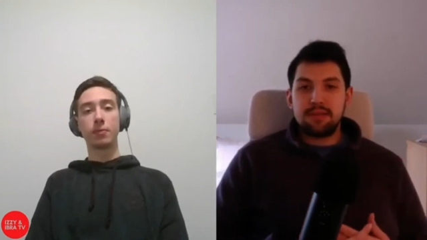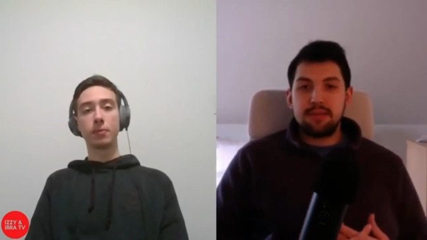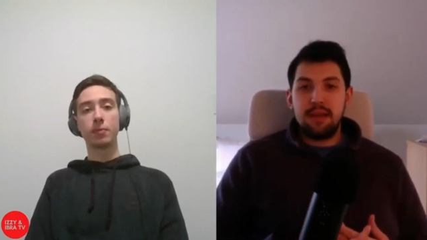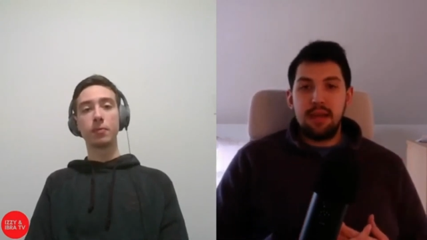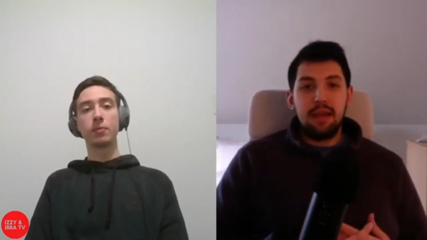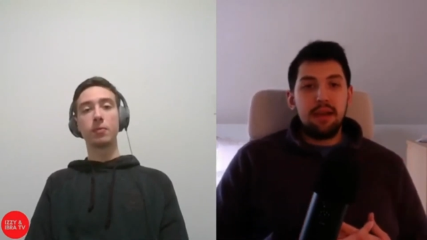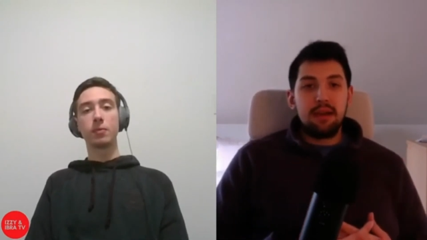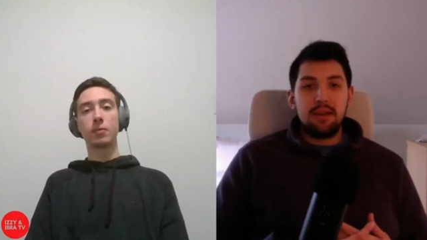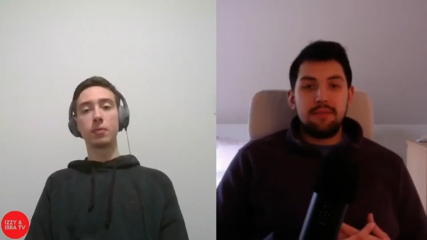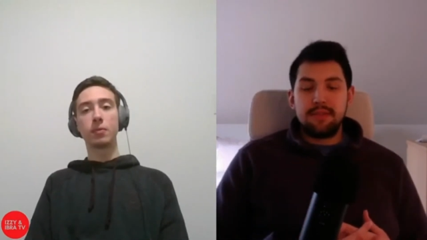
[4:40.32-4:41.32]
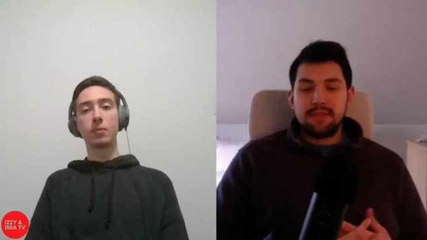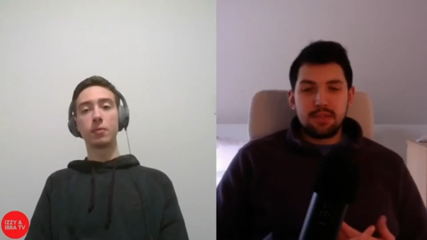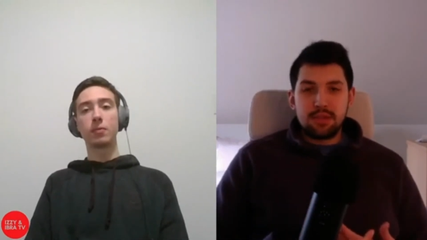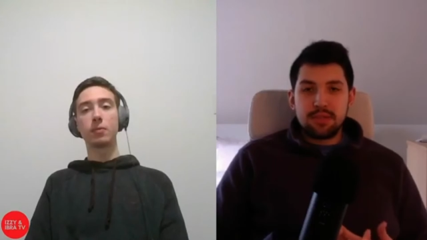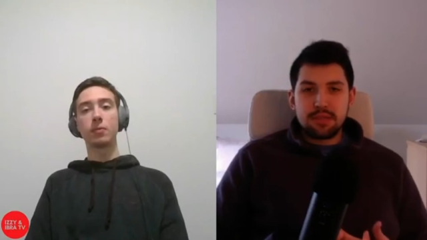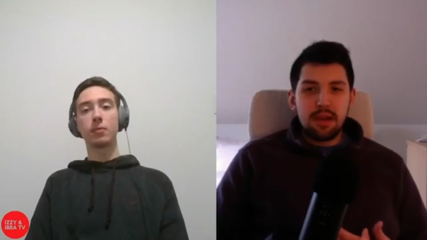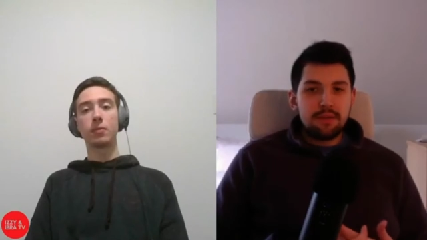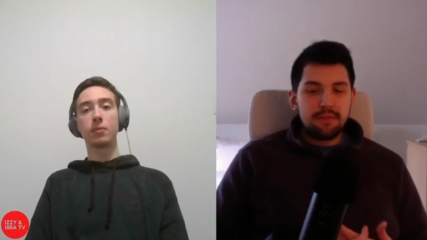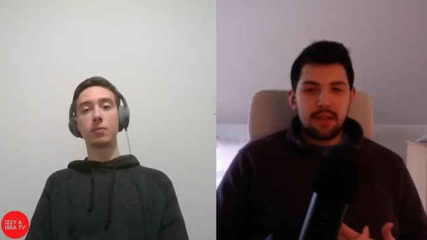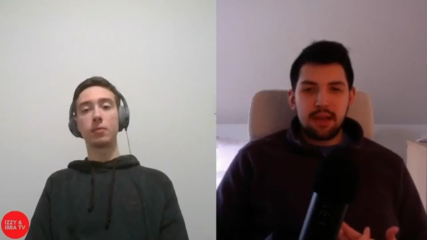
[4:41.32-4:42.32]
Speaker 1: if it's good stuff, like, I
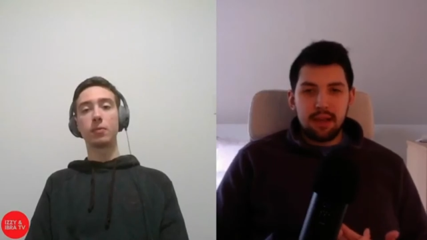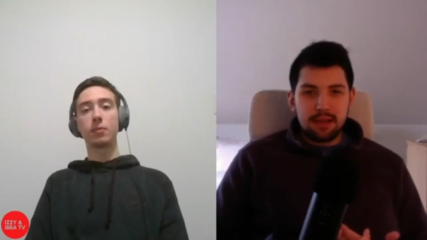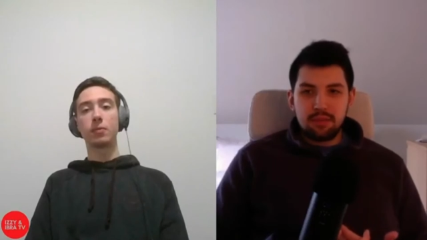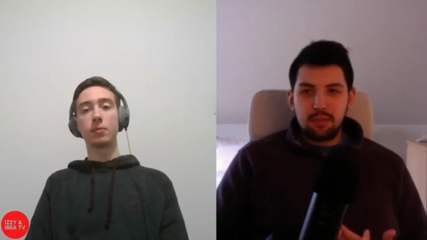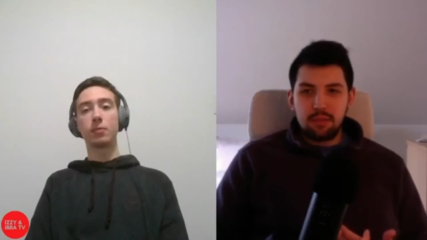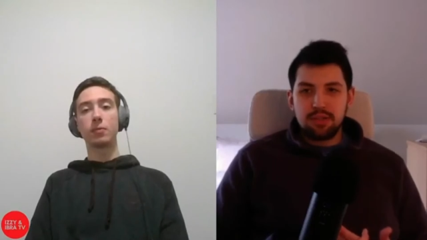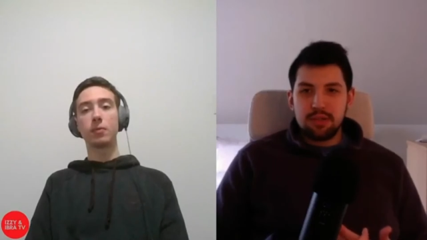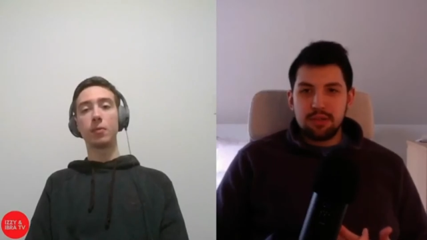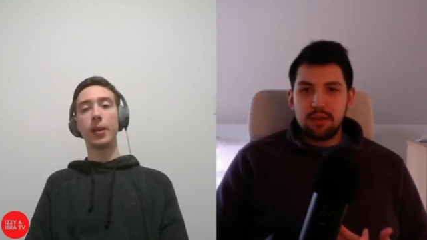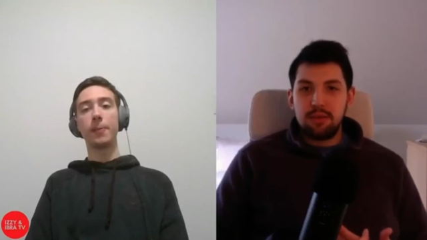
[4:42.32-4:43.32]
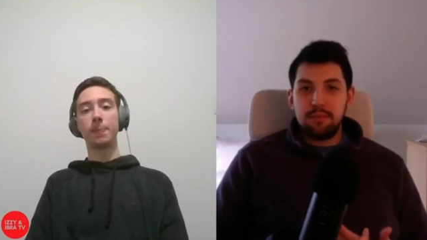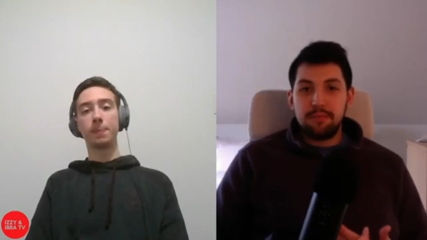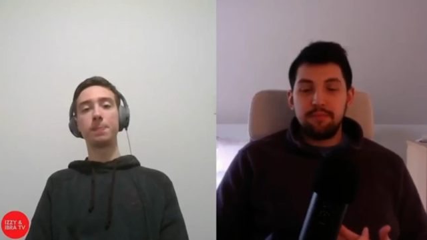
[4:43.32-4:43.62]
like to watch it, you know? Right.